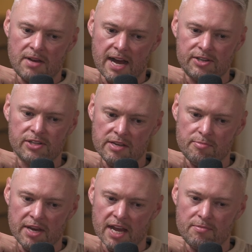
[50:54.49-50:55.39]
actually
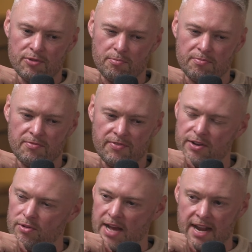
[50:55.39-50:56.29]
be able to
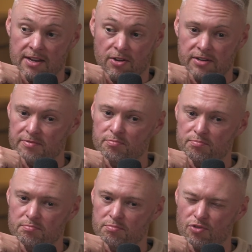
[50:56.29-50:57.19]
feel any kind of
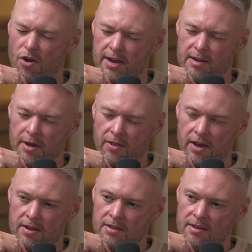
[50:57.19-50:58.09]
pride about that.